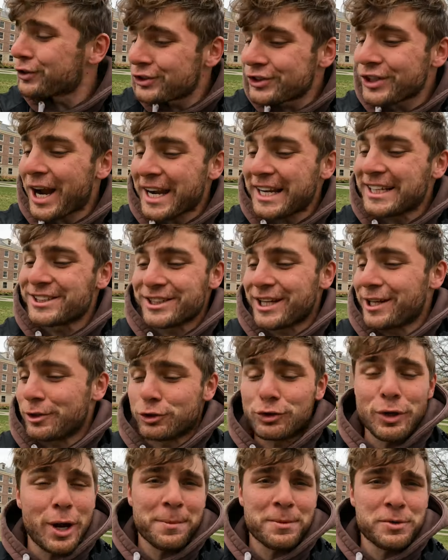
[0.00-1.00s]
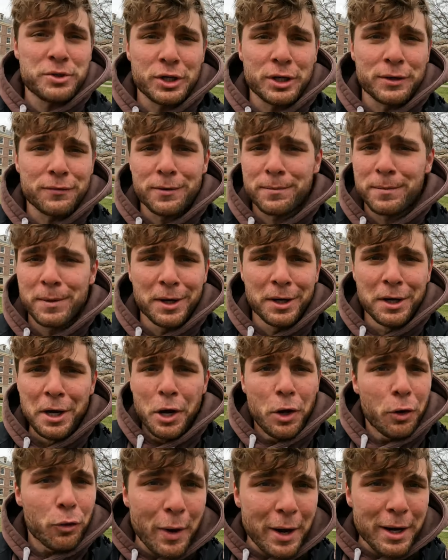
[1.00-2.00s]
Shiny Shadow Trapinch from a
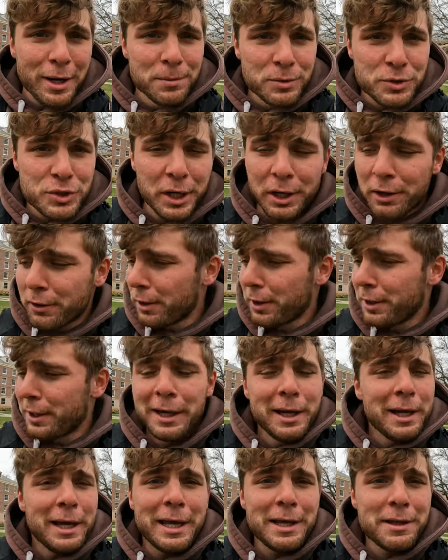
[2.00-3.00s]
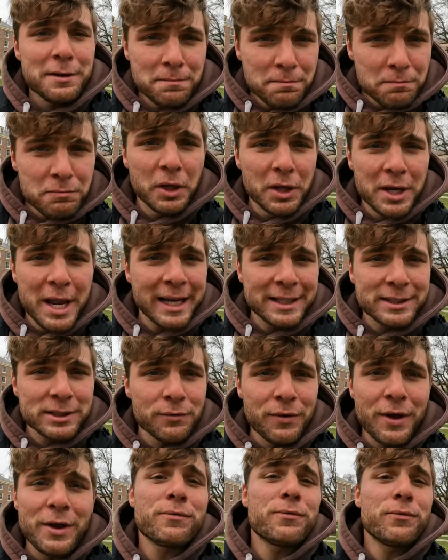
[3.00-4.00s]
random Sierra in the next
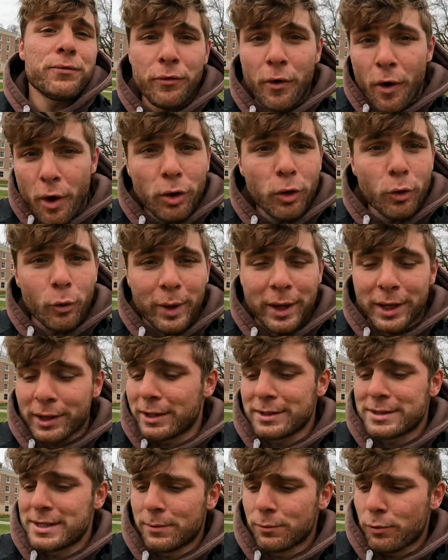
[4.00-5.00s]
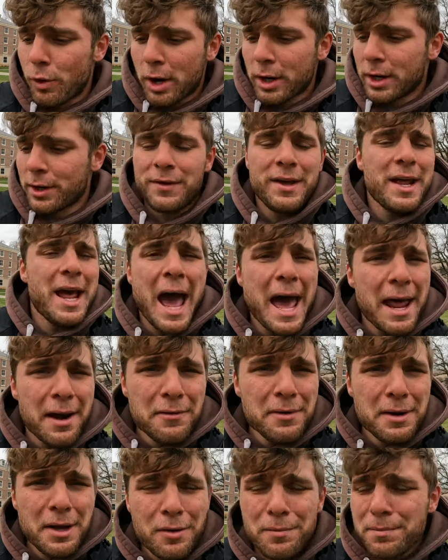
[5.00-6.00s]
event following the Team Rocket event. I
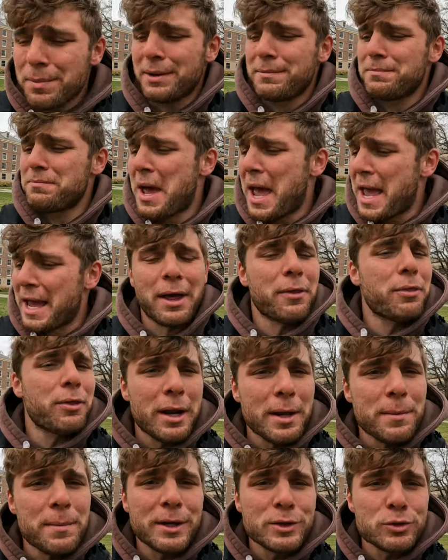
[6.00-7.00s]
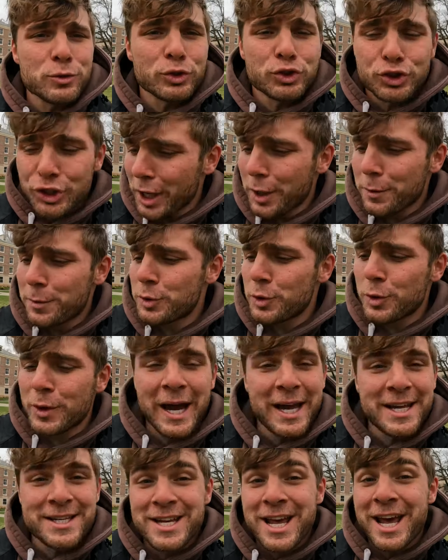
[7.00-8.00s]
don't know, but hey, I thought I might as well check it with you
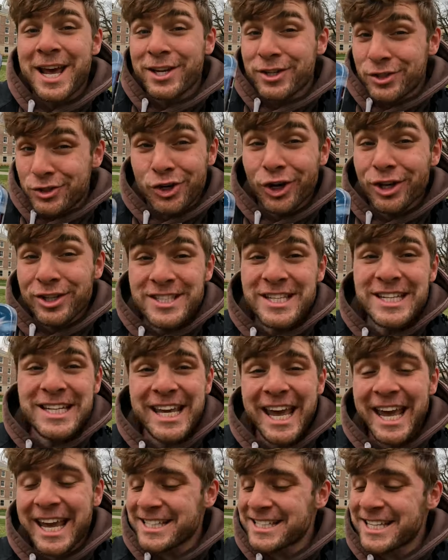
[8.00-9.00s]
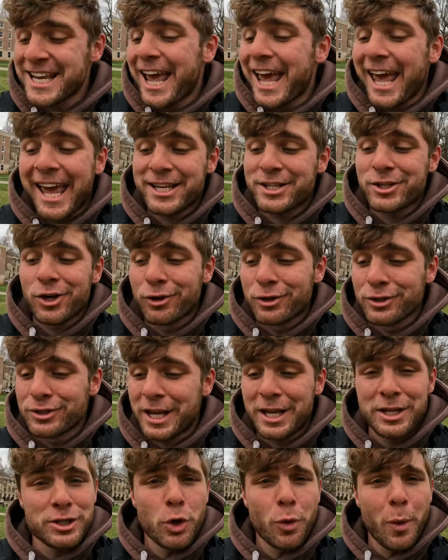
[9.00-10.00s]
guys just in case it turns
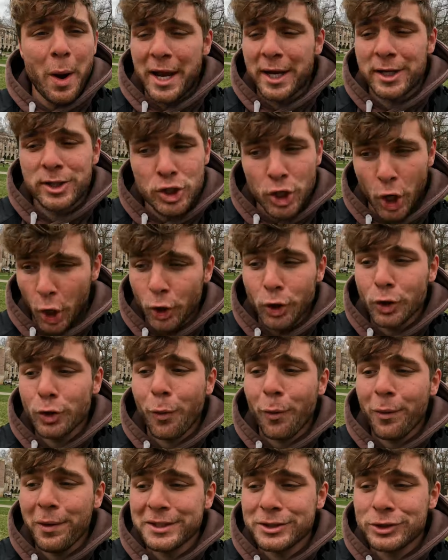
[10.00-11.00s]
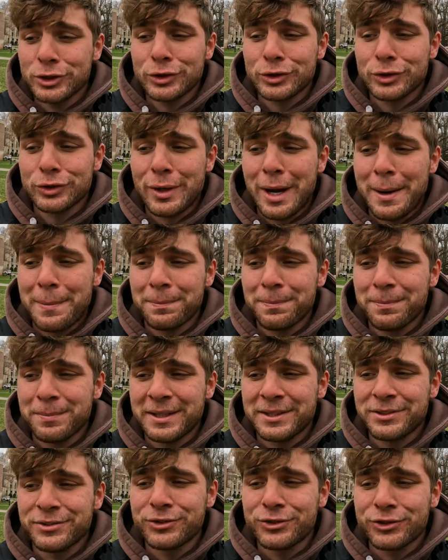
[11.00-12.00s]
into a turquoise trap
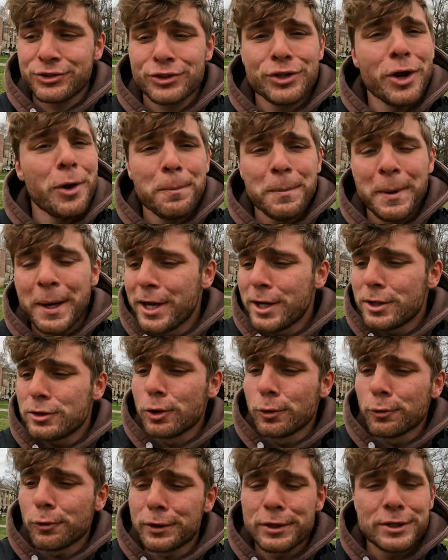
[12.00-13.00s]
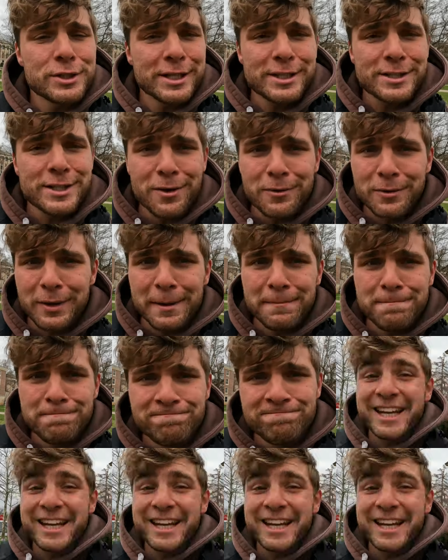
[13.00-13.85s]
and nope, 236, okay.